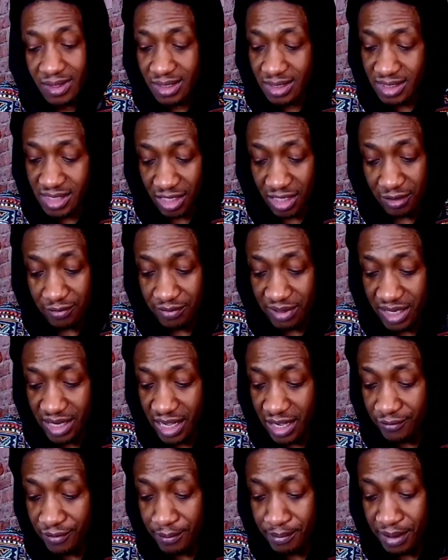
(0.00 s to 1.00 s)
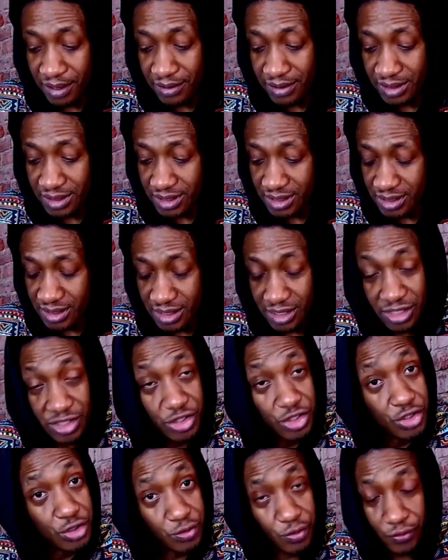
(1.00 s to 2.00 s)
Tell me now about this. He
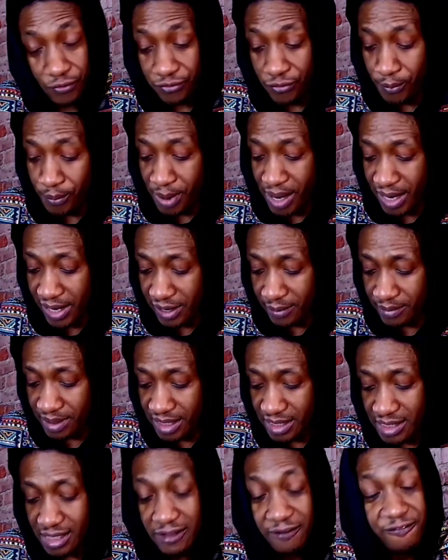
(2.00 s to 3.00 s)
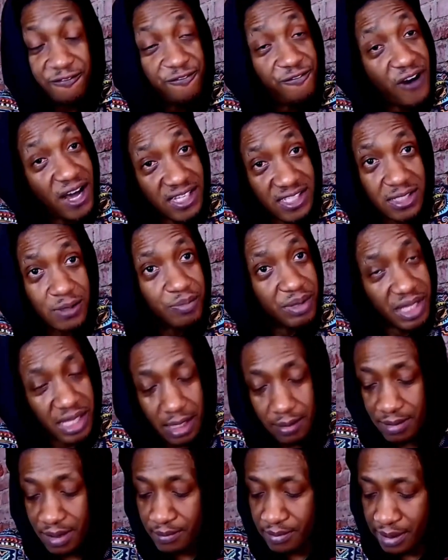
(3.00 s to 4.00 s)
stood for parliament. He first
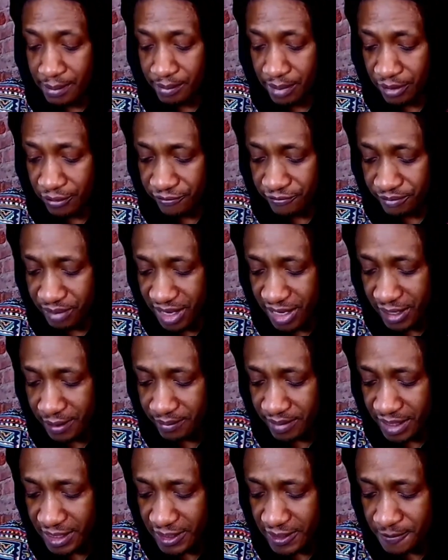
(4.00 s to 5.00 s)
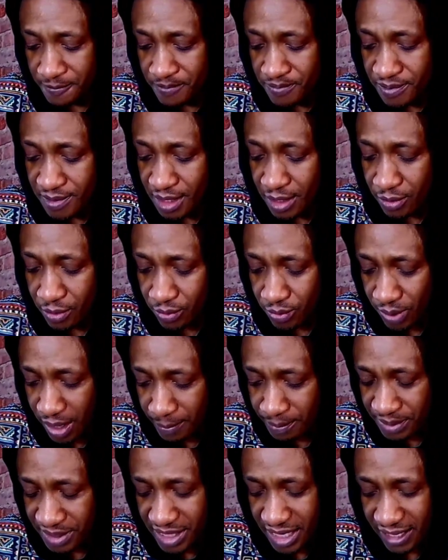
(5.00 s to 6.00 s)
became a member of parliament.
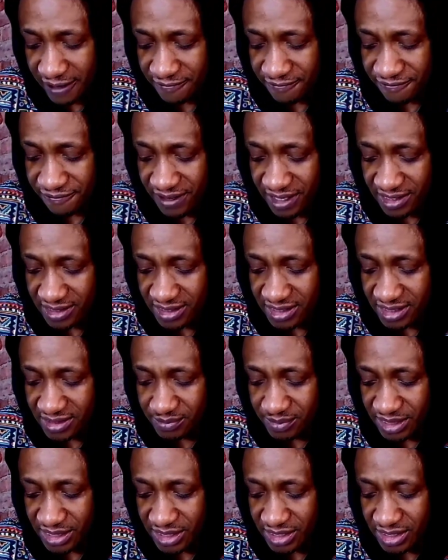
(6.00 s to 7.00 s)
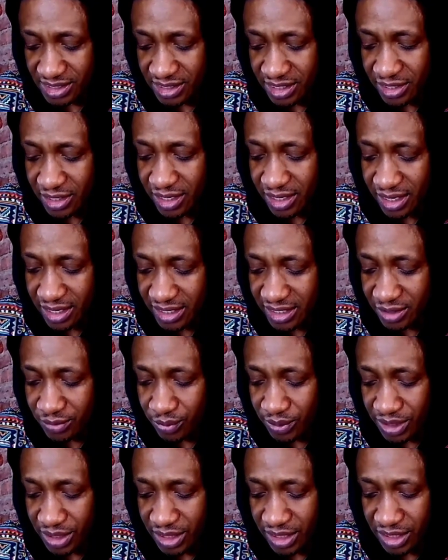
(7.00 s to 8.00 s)
Rapid advancement. Lee
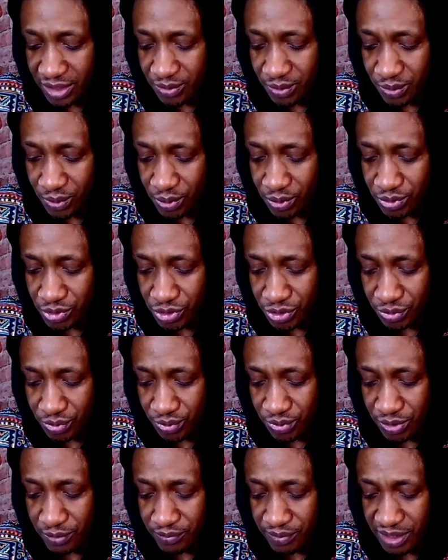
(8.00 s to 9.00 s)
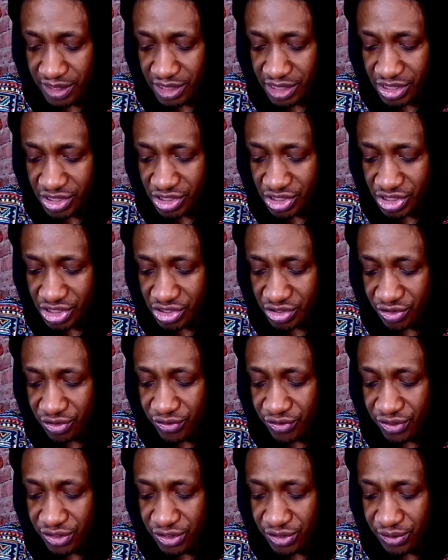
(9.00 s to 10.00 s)
quickly rose through the
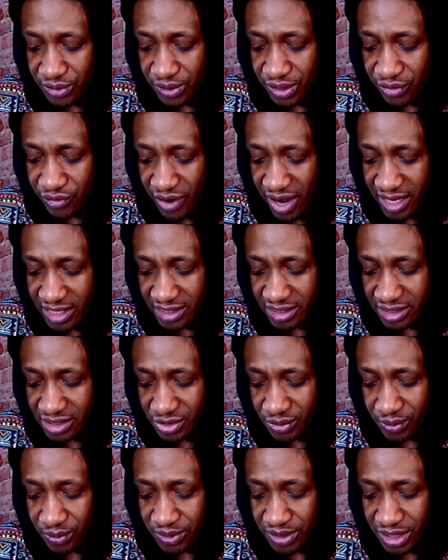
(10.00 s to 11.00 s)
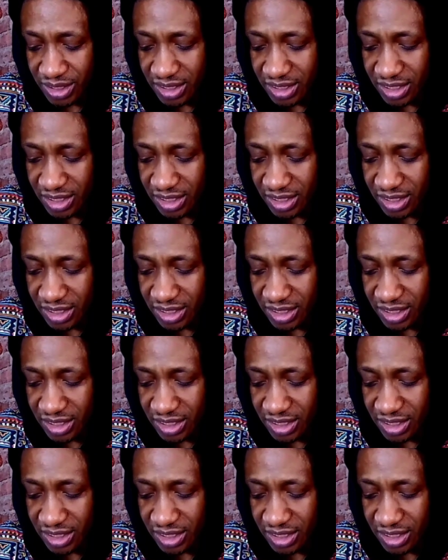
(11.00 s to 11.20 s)
ministerial ranks, holding